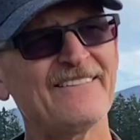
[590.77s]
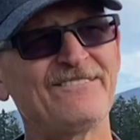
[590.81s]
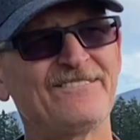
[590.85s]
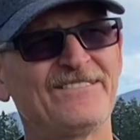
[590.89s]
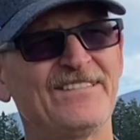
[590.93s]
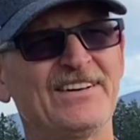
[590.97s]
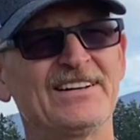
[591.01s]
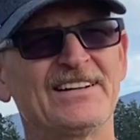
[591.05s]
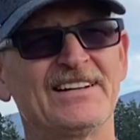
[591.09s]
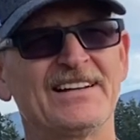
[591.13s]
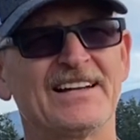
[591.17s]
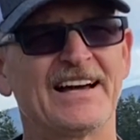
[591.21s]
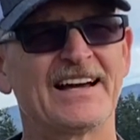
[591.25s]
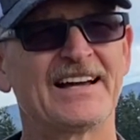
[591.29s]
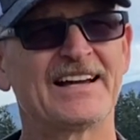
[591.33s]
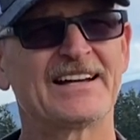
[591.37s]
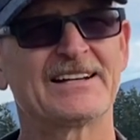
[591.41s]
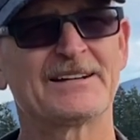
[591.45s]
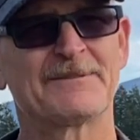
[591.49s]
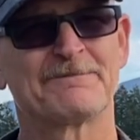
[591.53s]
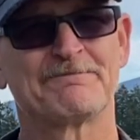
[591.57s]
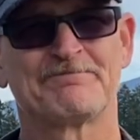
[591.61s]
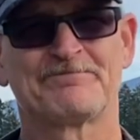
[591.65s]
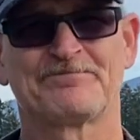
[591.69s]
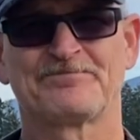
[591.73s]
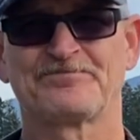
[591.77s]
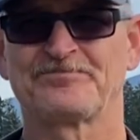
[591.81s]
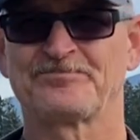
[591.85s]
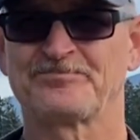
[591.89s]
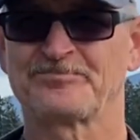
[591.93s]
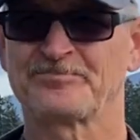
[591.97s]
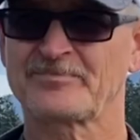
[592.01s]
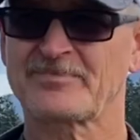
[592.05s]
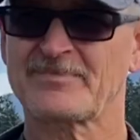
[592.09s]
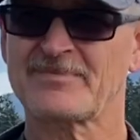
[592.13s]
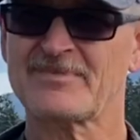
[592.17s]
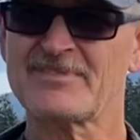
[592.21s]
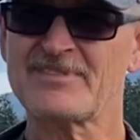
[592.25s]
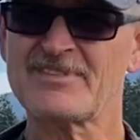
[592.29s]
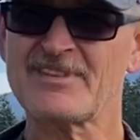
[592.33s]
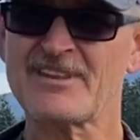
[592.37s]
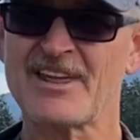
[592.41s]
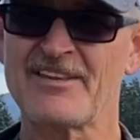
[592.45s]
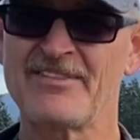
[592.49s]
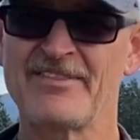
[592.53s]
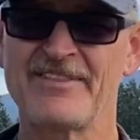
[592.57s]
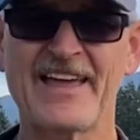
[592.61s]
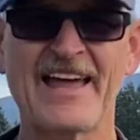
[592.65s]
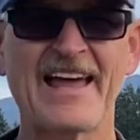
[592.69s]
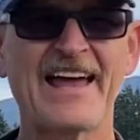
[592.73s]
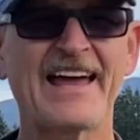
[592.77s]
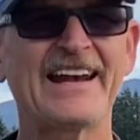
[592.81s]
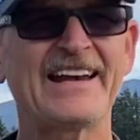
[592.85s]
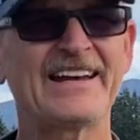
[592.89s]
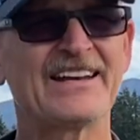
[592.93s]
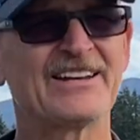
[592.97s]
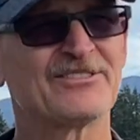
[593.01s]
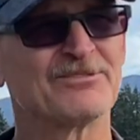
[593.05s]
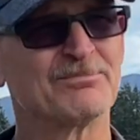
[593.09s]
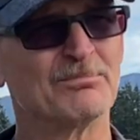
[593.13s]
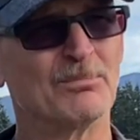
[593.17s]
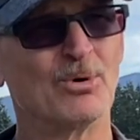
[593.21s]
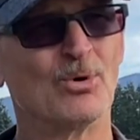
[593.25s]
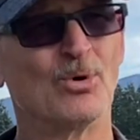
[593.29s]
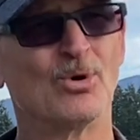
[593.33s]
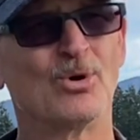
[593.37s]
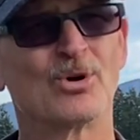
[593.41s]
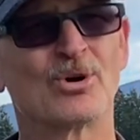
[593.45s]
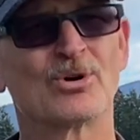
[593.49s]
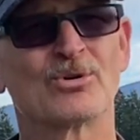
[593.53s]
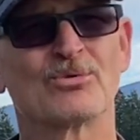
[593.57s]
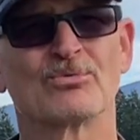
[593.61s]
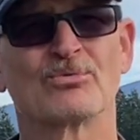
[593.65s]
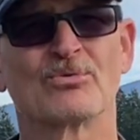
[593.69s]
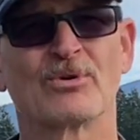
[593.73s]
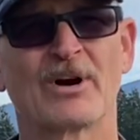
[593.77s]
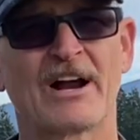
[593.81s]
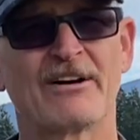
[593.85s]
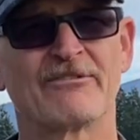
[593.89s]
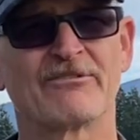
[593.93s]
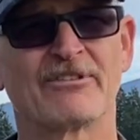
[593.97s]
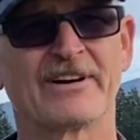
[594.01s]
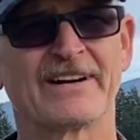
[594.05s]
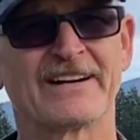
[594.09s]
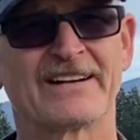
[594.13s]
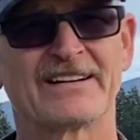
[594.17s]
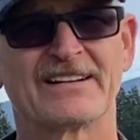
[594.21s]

feel like that is more reverent.